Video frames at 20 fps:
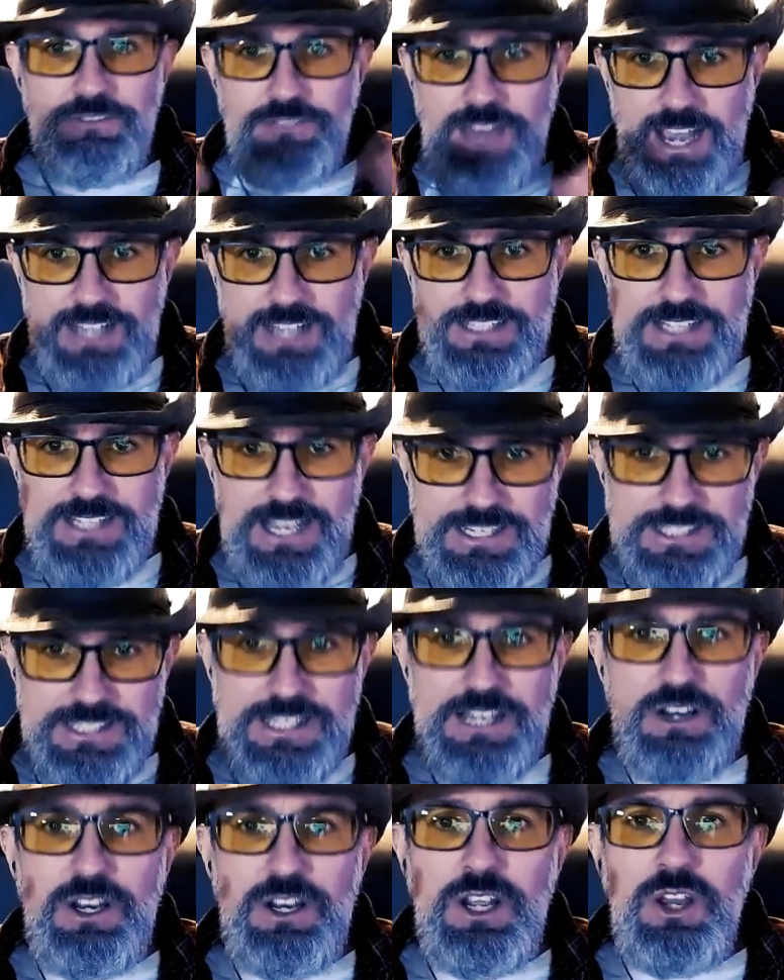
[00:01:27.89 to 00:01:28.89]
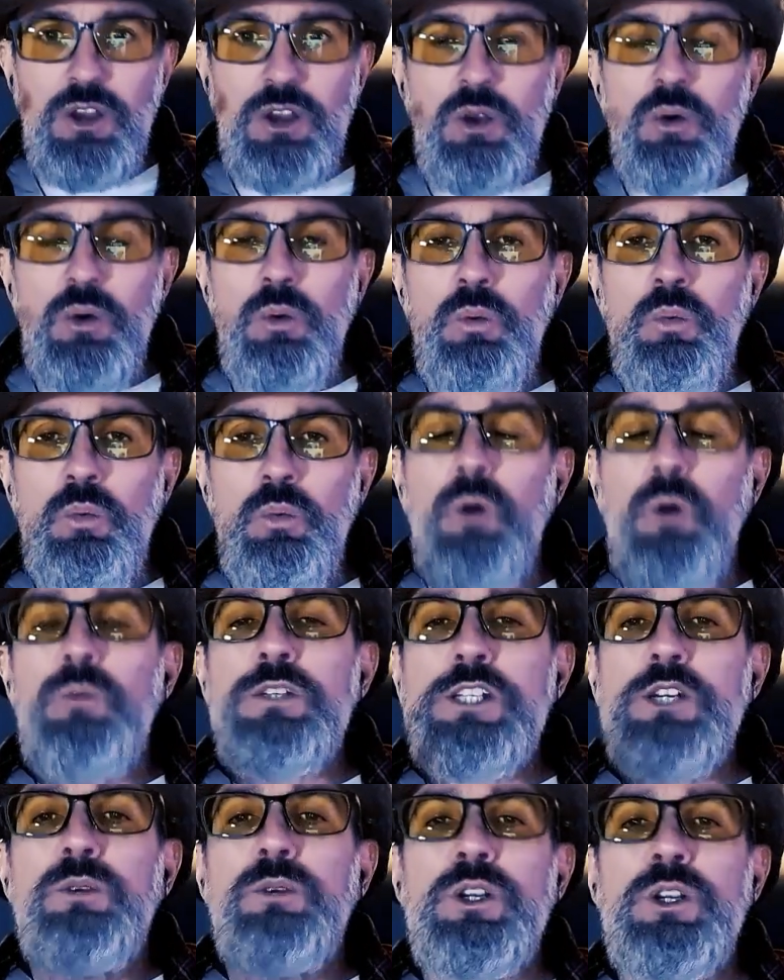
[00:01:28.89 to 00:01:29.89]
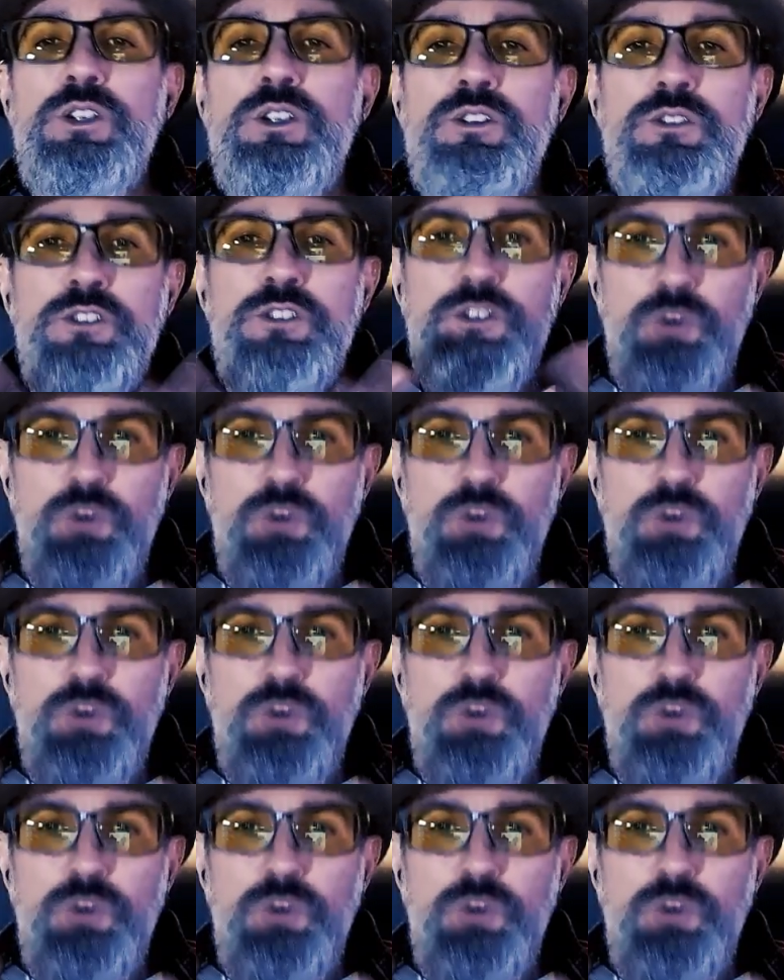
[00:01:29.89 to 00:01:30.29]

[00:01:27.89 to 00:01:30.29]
Facts as in, what was the original